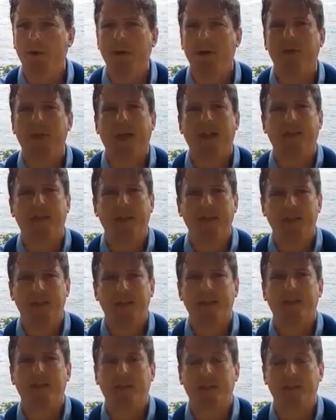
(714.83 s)
rooted that this
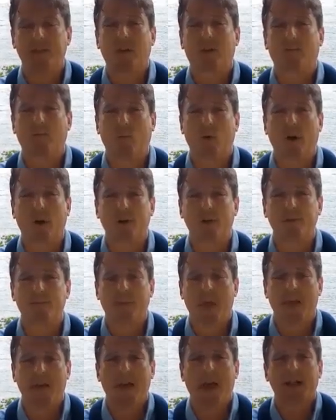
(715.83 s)
stuff works.
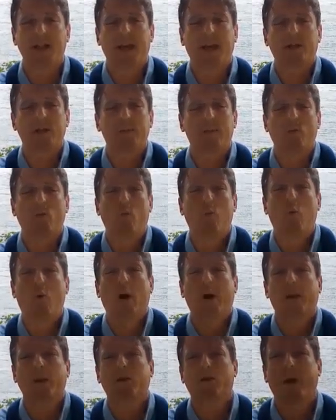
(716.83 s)
And that's actually been
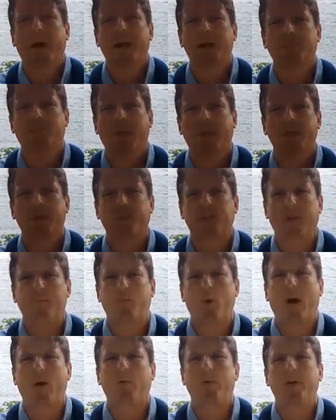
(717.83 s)
one of the greatest blessings I
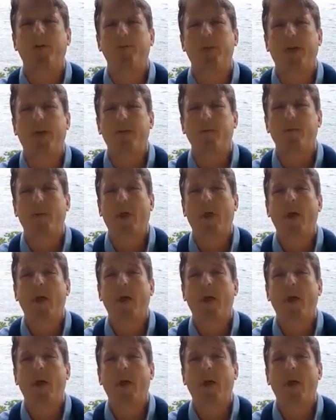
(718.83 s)
brought with me.